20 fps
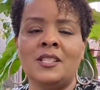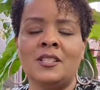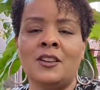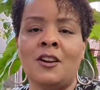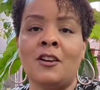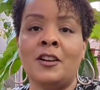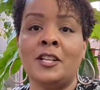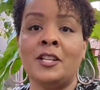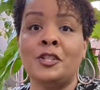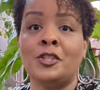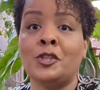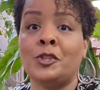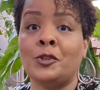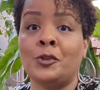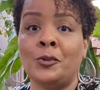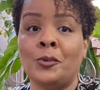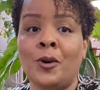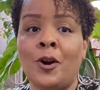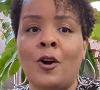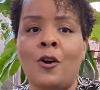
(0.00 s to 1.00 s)
starting to
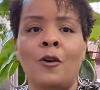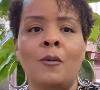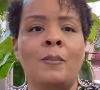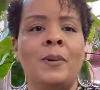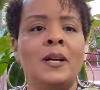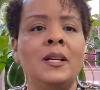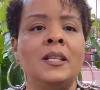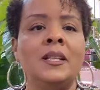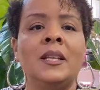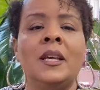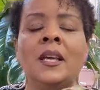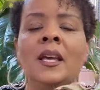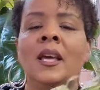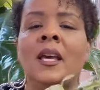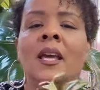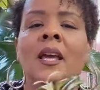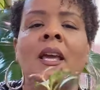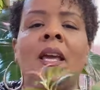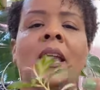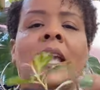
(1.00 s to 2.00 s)
grow, but
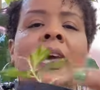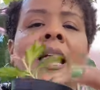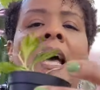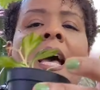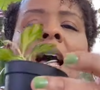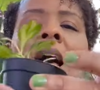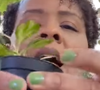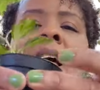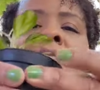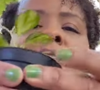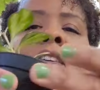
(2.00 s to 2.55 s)
I